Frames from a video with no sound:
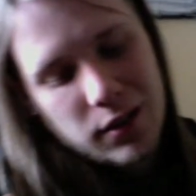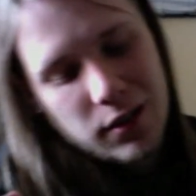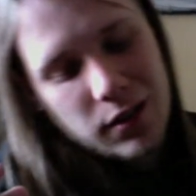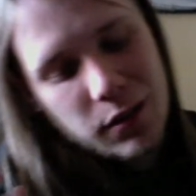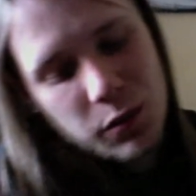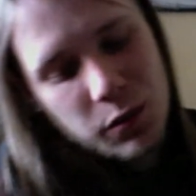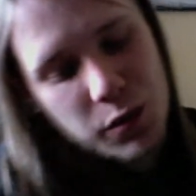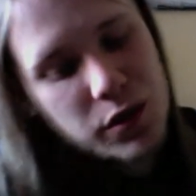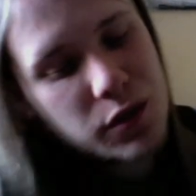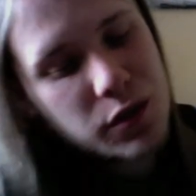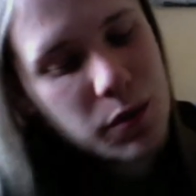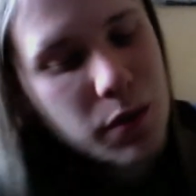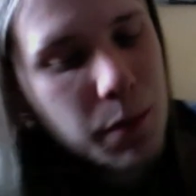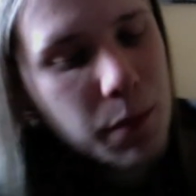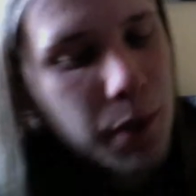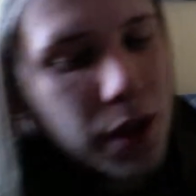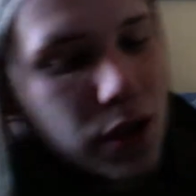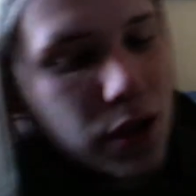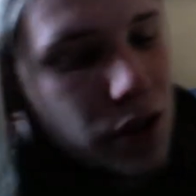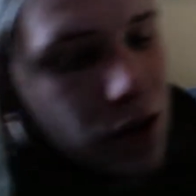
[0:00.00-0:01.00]
With some of the
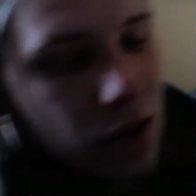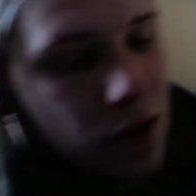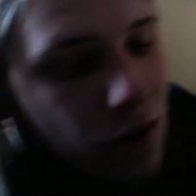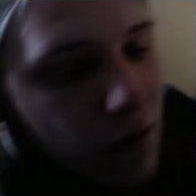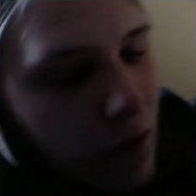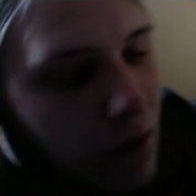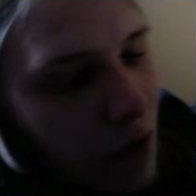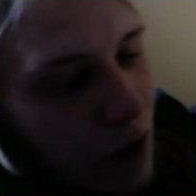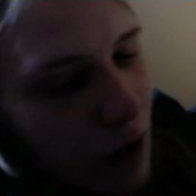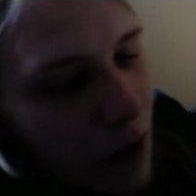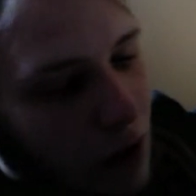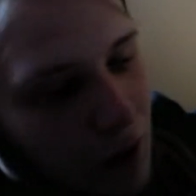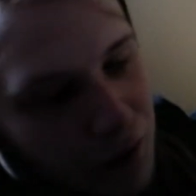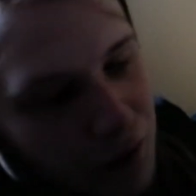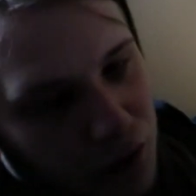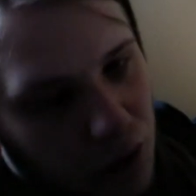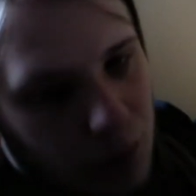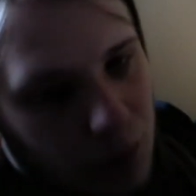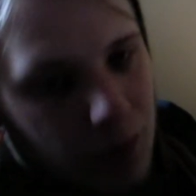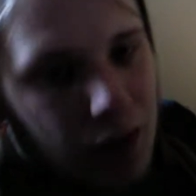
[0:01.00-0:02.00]
pictures, I've done
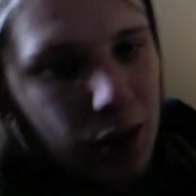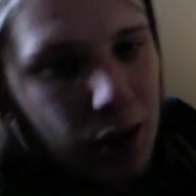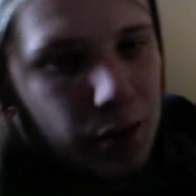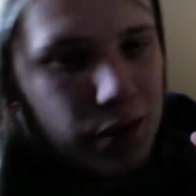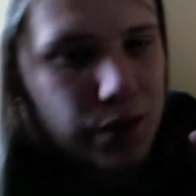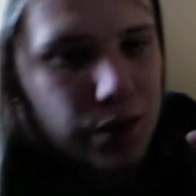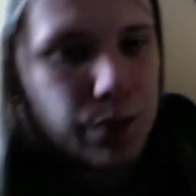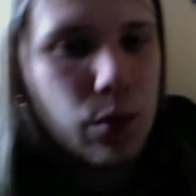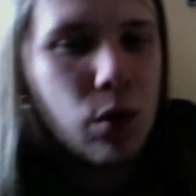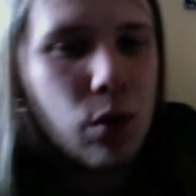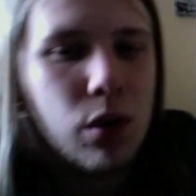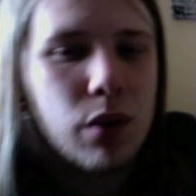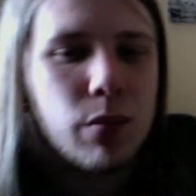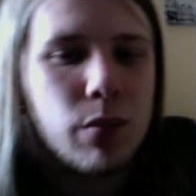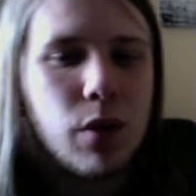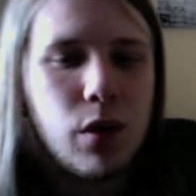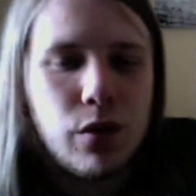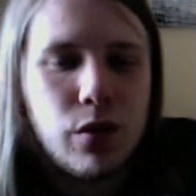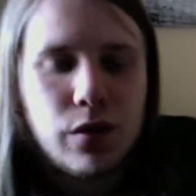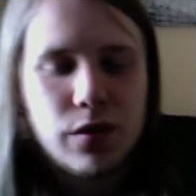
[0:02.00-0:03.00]
them a little bit smaller than
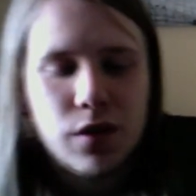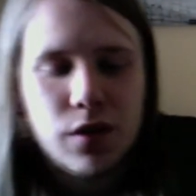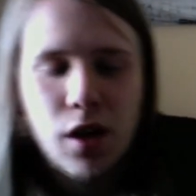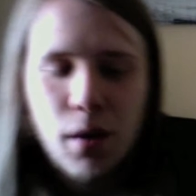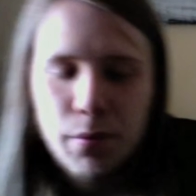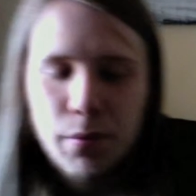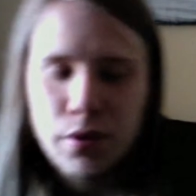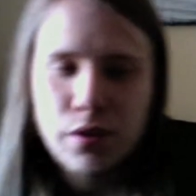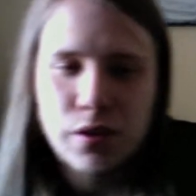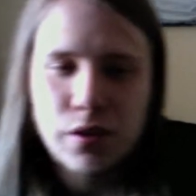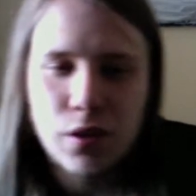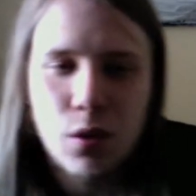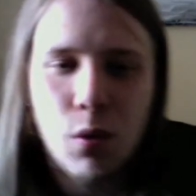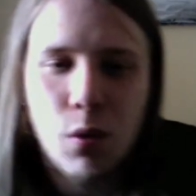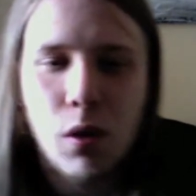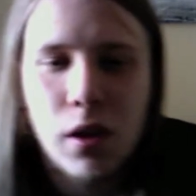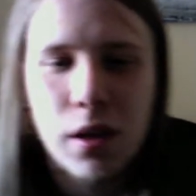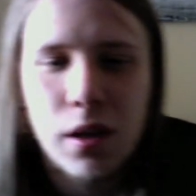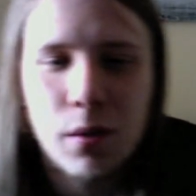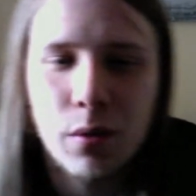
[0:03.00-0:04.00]
what others are because the
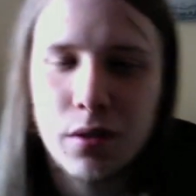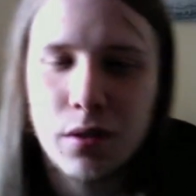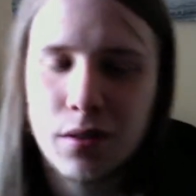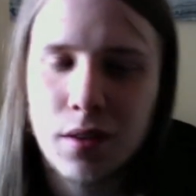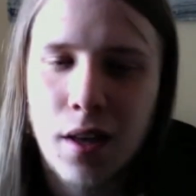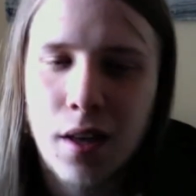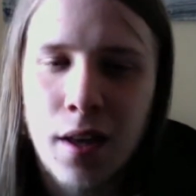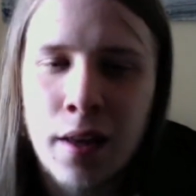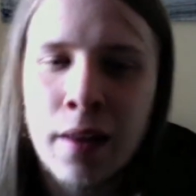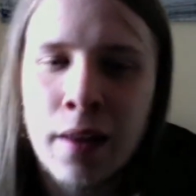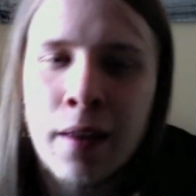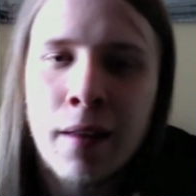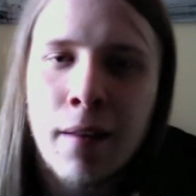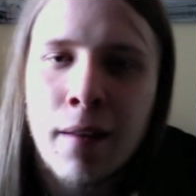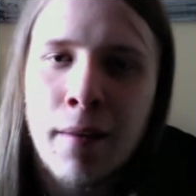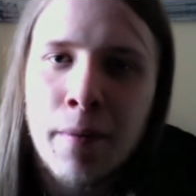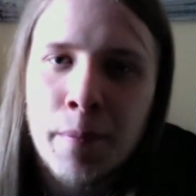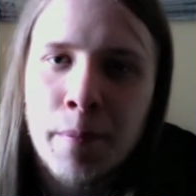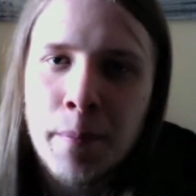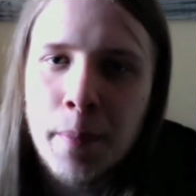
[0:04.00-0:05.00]
quality wasn't there.
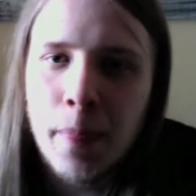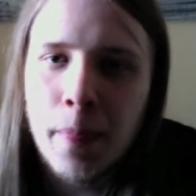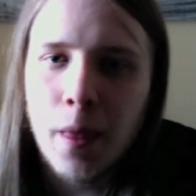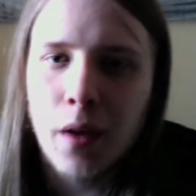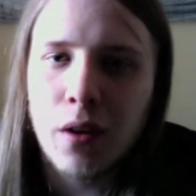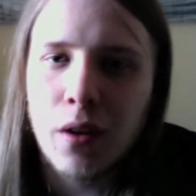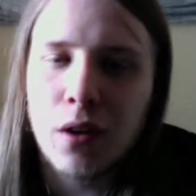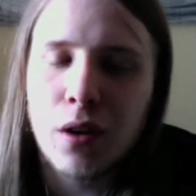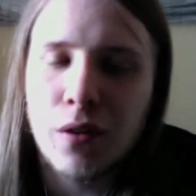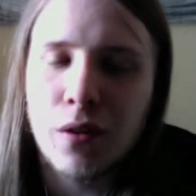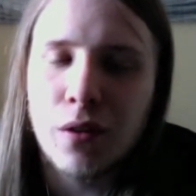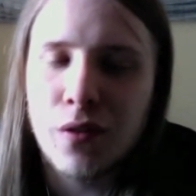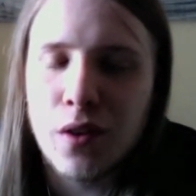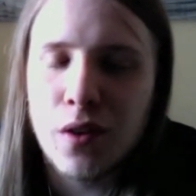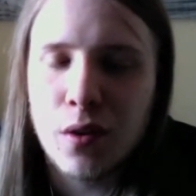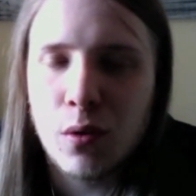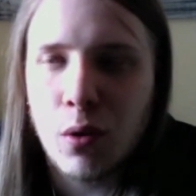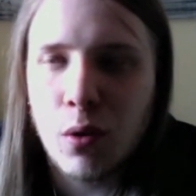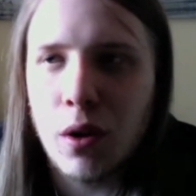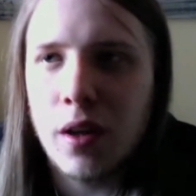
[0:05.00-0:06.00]
And I could have
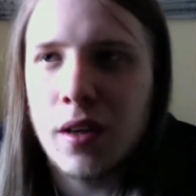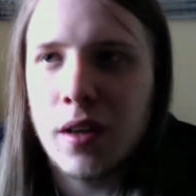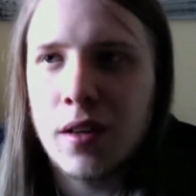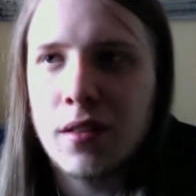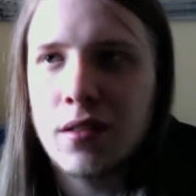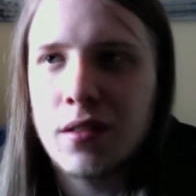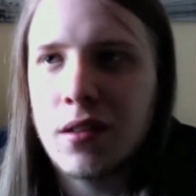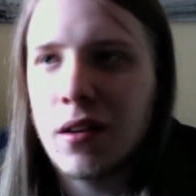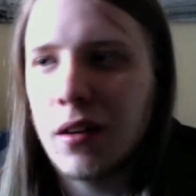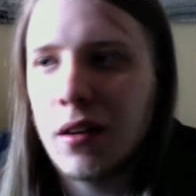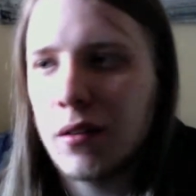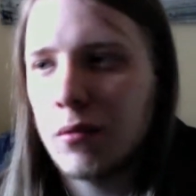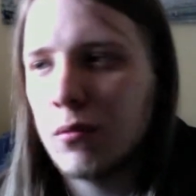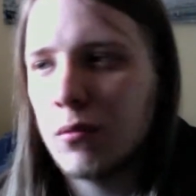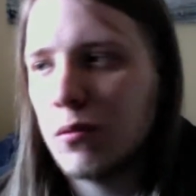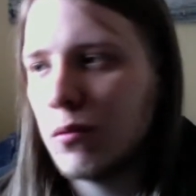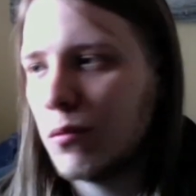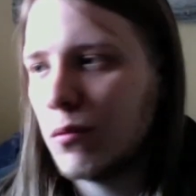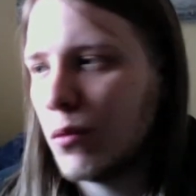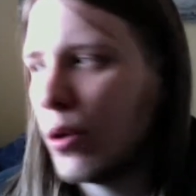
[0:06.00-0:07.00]
quite easily gone,
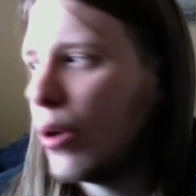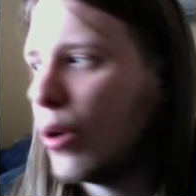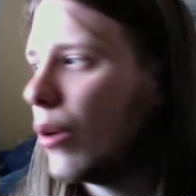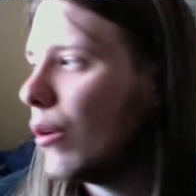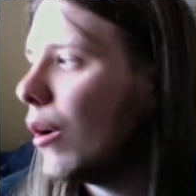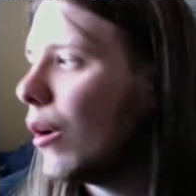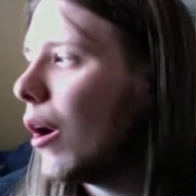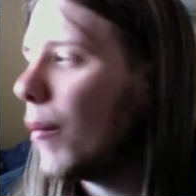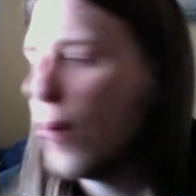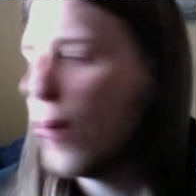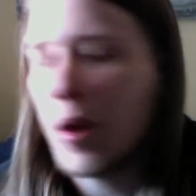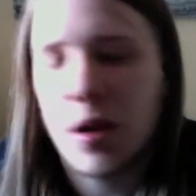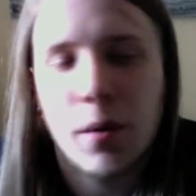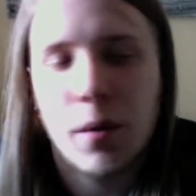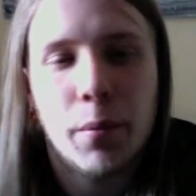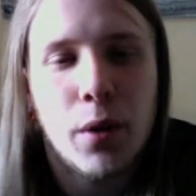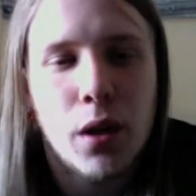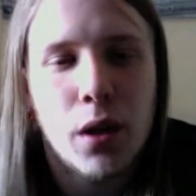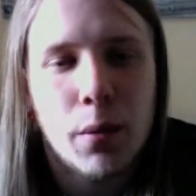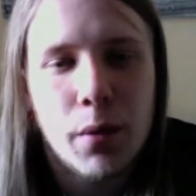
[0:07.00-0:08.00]
well, I'm not going
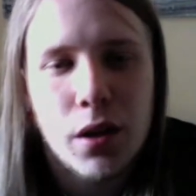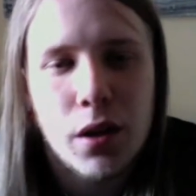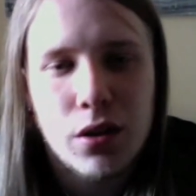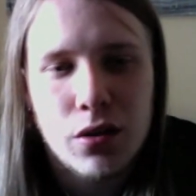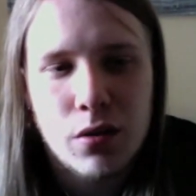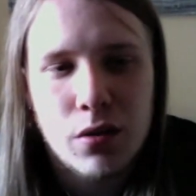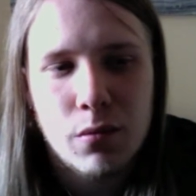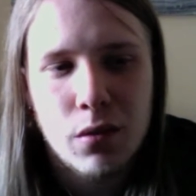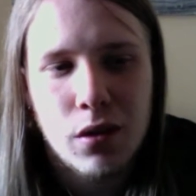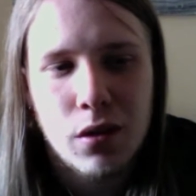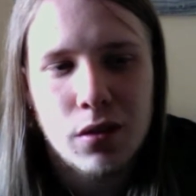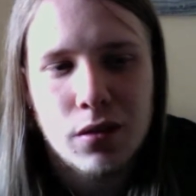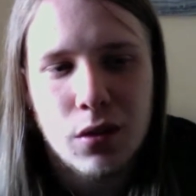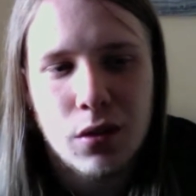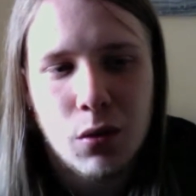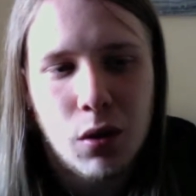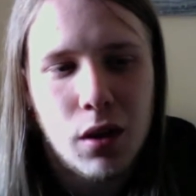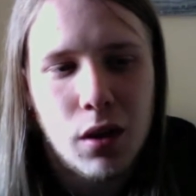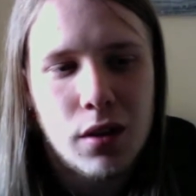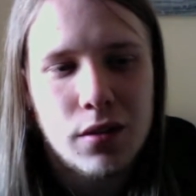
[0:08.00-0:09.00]
to put your picture in because the
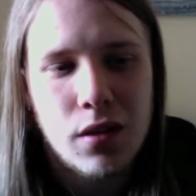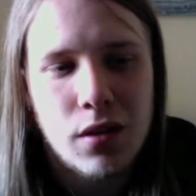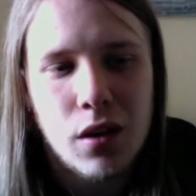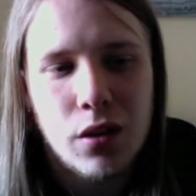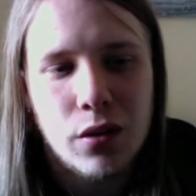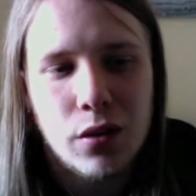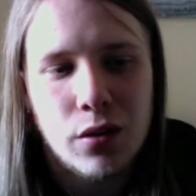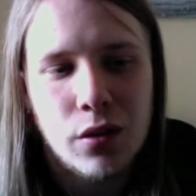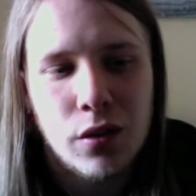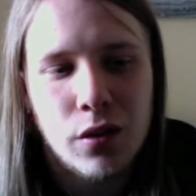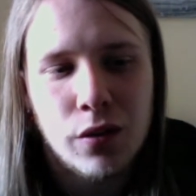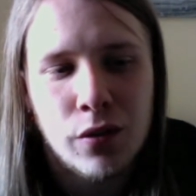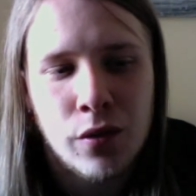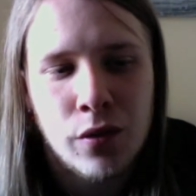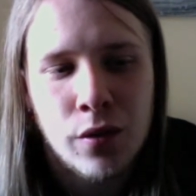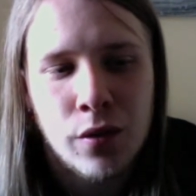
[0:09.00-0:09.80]
quality is not good enough.